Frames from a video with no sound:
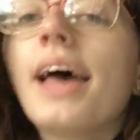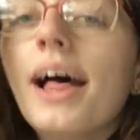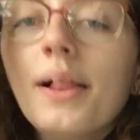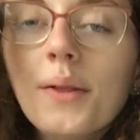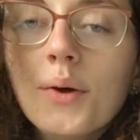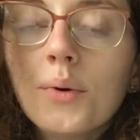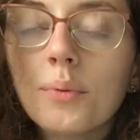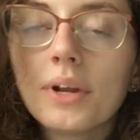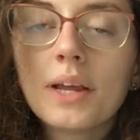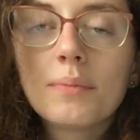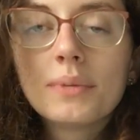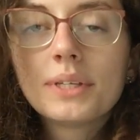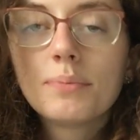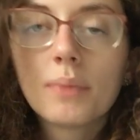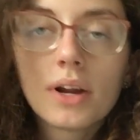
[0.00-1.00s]
Hello, my name
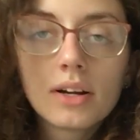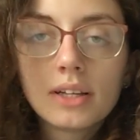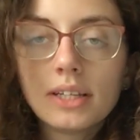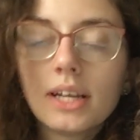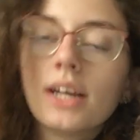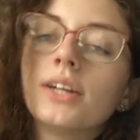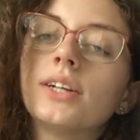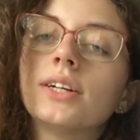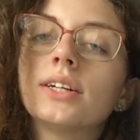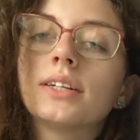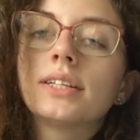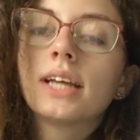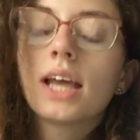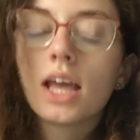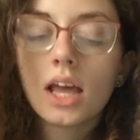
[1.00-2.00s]
is Meredith
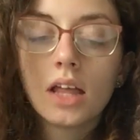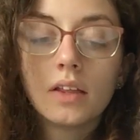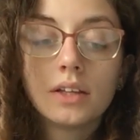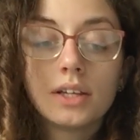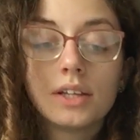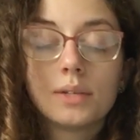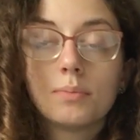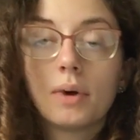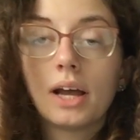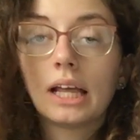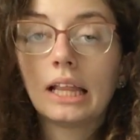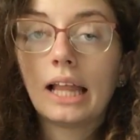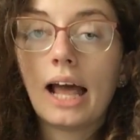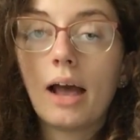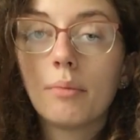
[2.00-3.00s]
Sanders, and this is my
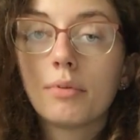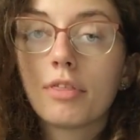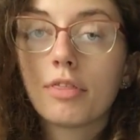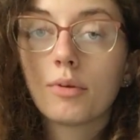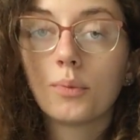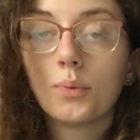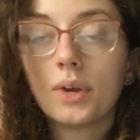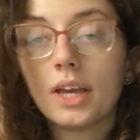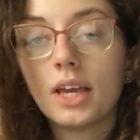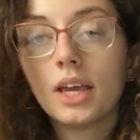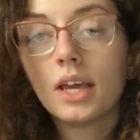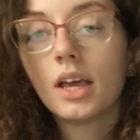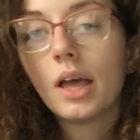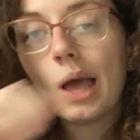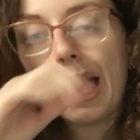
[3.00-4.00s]
Lab 3